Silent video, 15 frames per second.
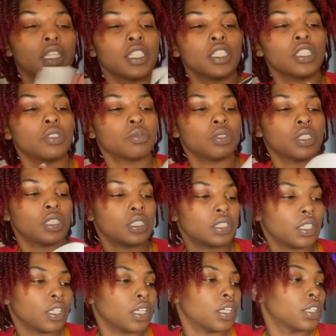this one
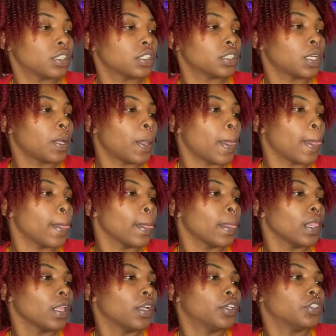says,
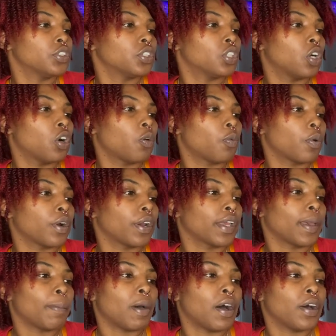"Don't worry
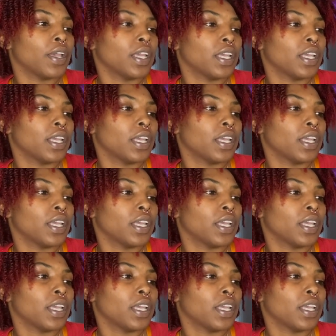about